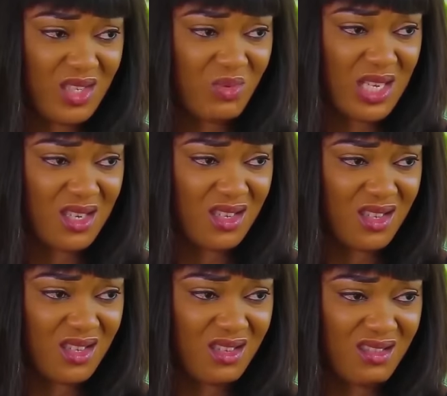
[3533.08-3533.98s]
Which men?
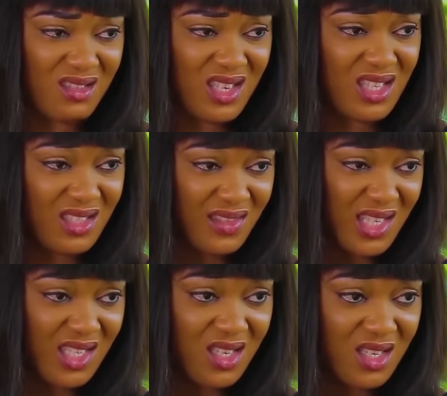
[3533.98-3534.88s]
In
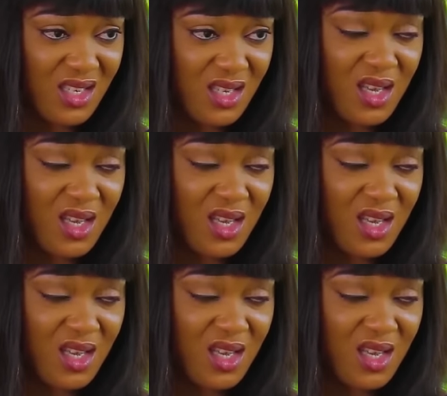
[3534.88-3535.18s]
this village?